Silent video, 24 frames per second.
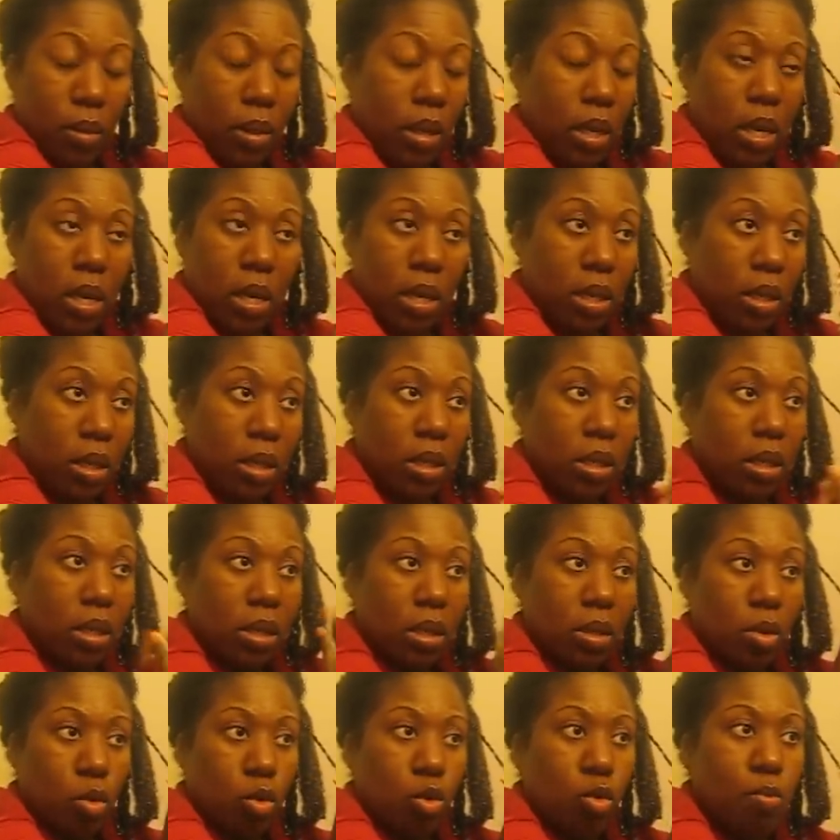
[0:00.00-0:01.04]

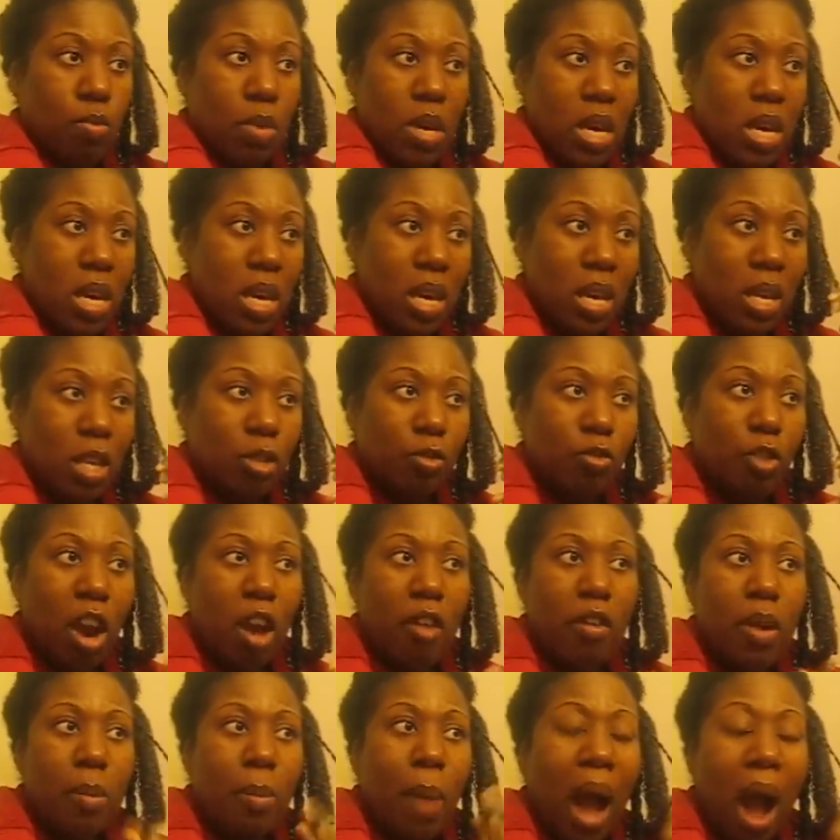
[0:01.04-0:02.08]
is, to me, is
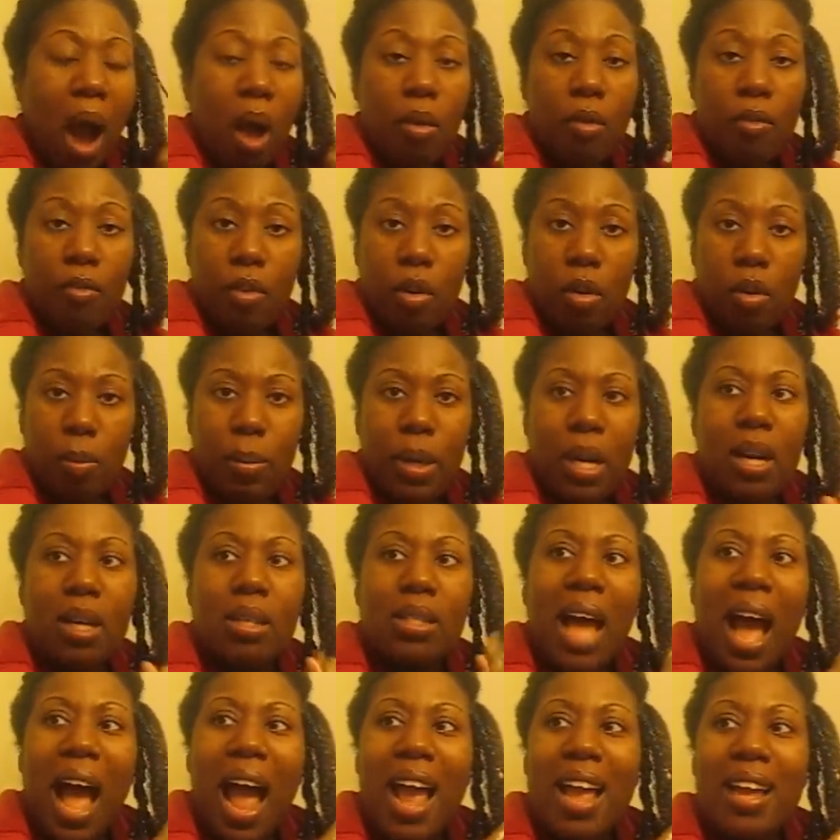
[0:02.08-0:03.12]
very powerful,
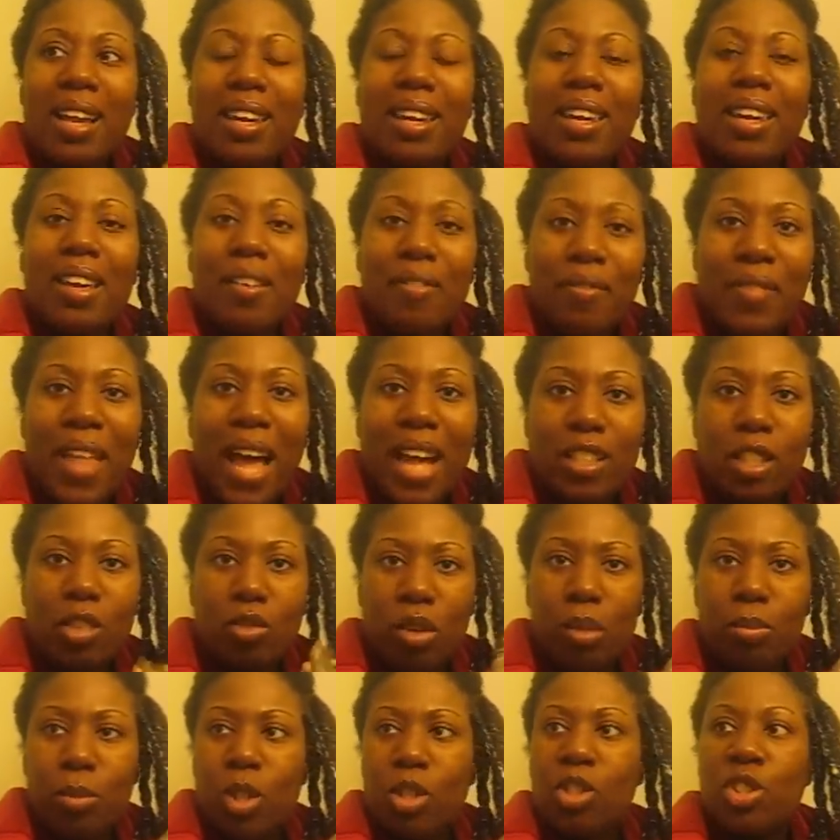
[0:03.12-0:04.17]
because I lived that
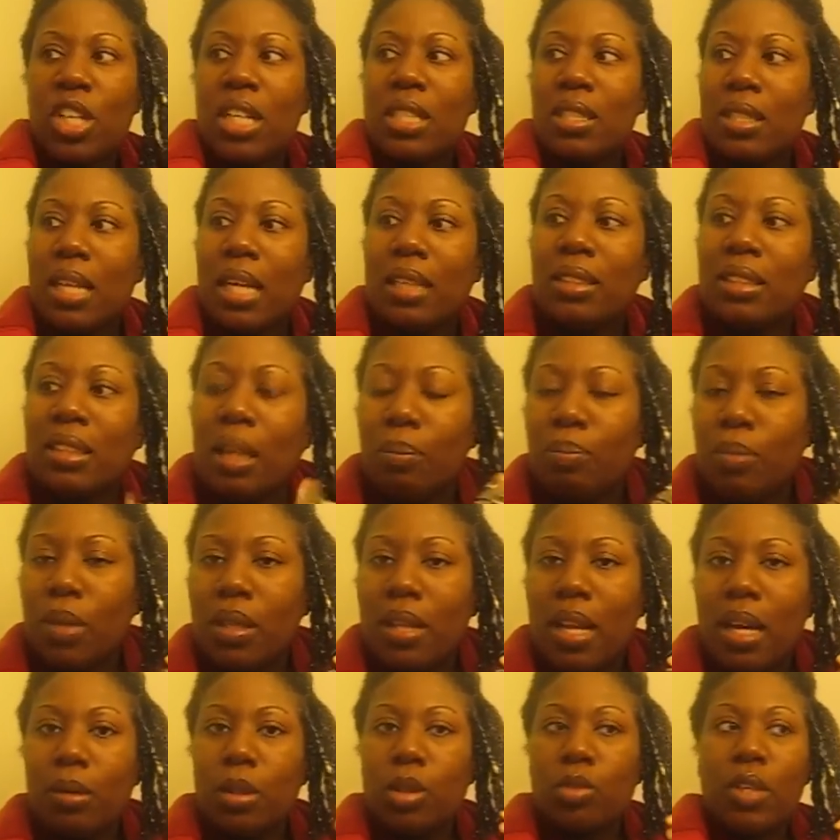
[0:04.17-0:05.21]
scripture. It's just not
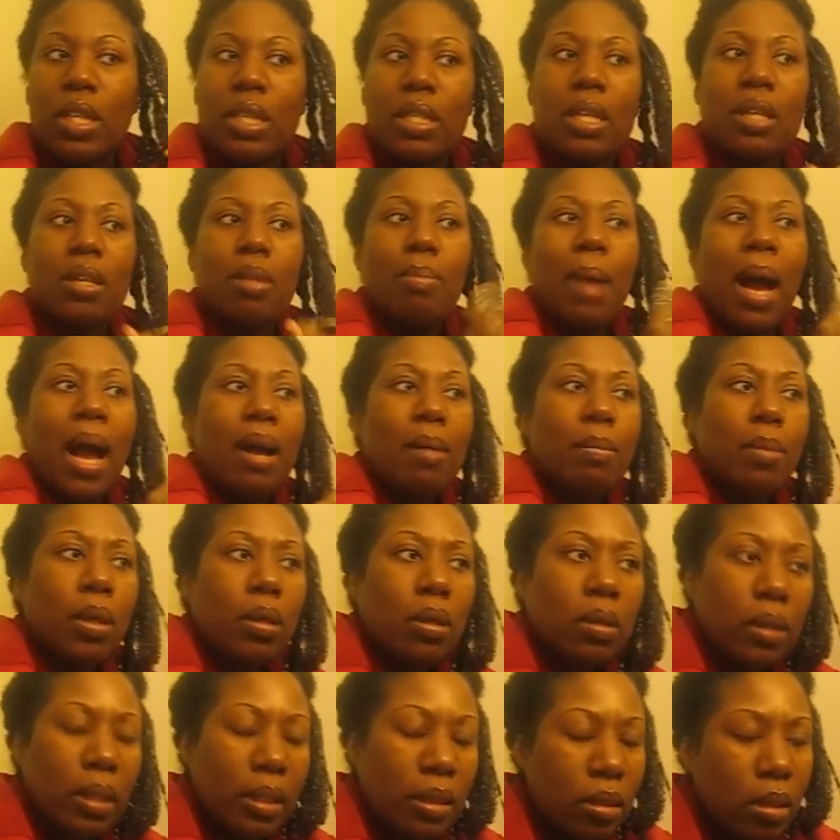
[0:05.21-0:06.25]
something that was written in the
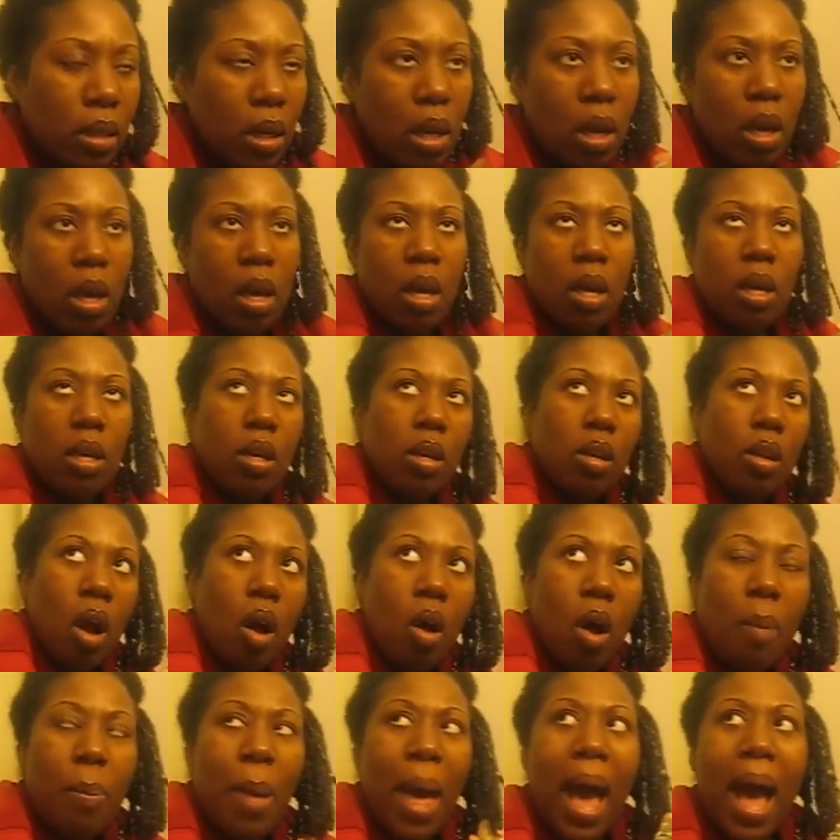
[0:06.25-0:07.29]
Bible and, you
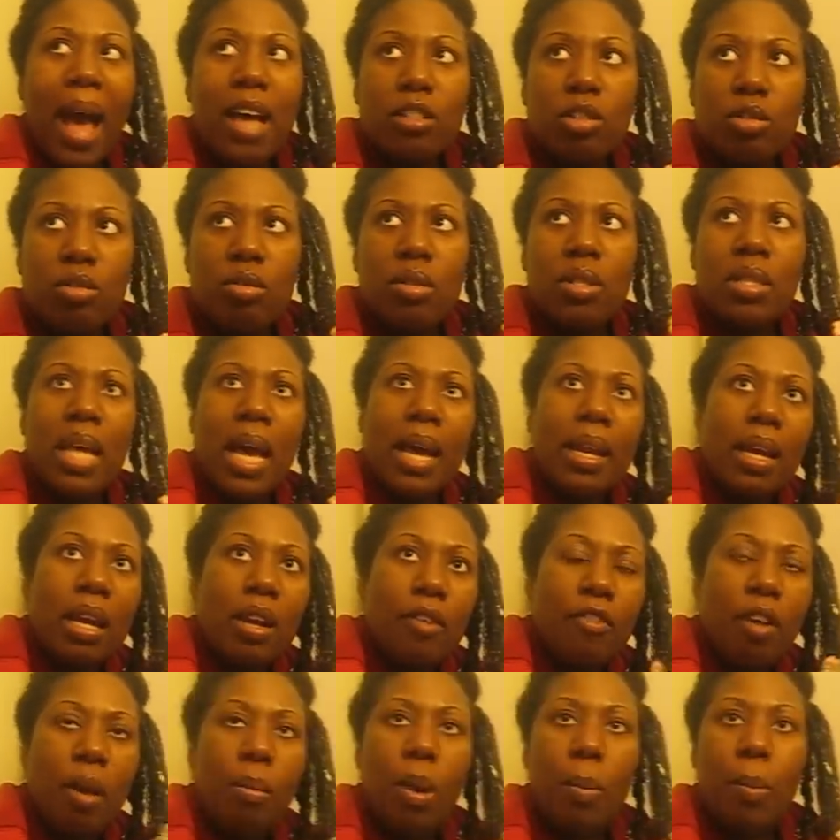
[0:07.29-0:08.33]
know, a pastor said
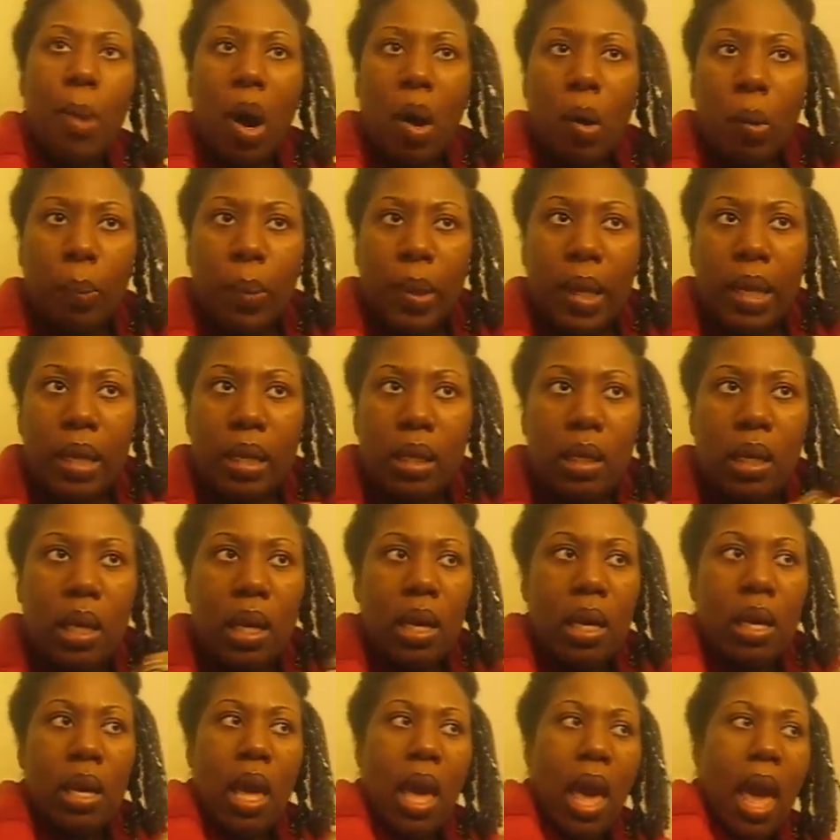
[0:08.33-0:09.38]
it from a pulpit,
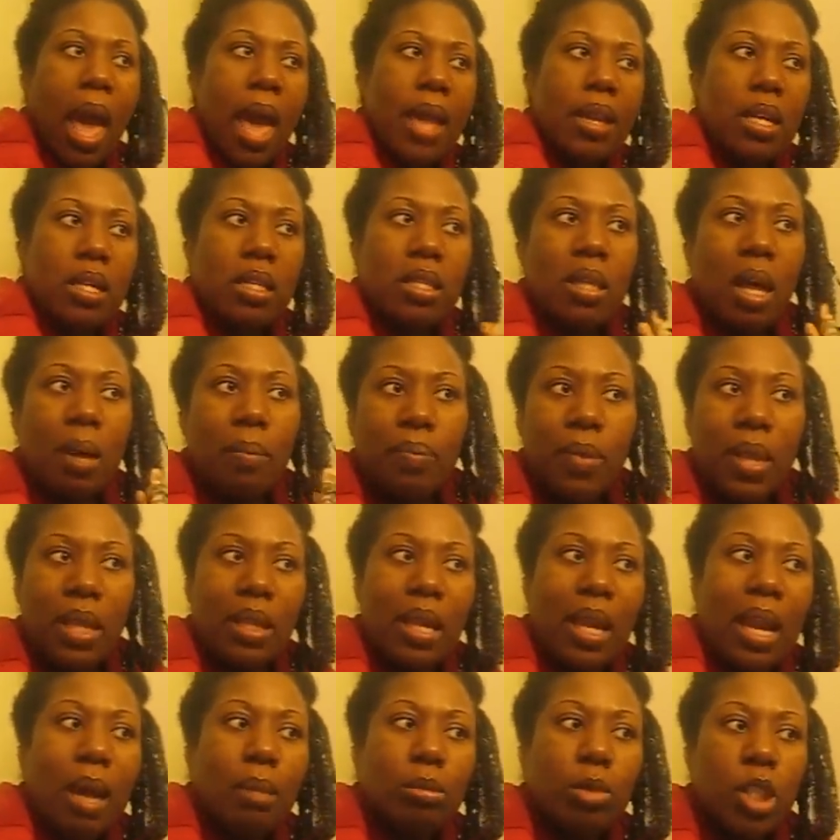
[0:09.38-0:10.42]
and it's something
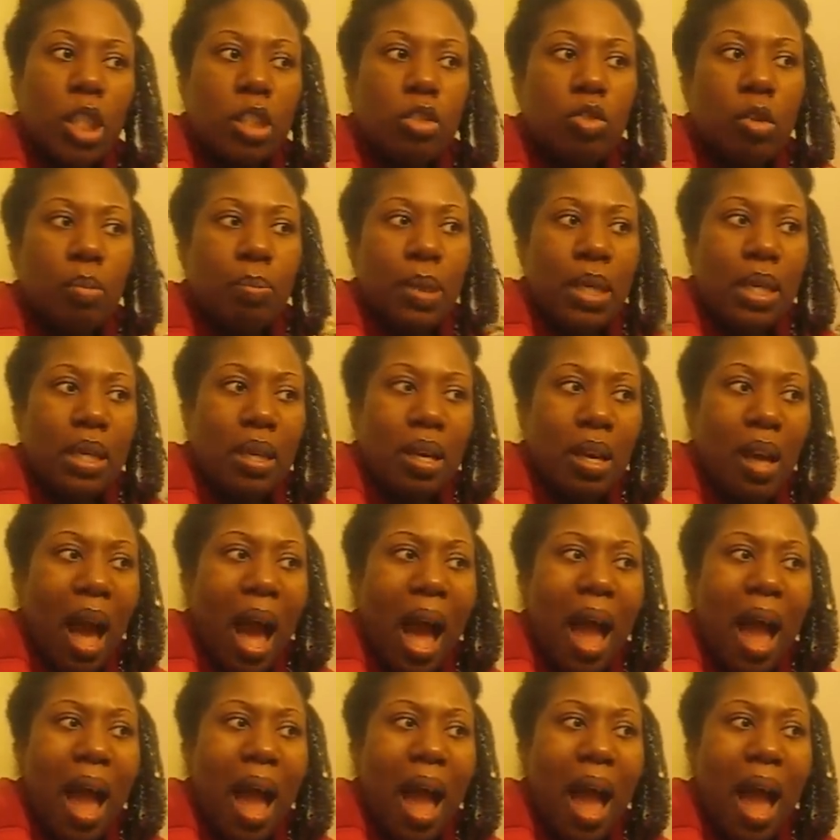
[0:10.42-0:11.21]
that I'm just repeating.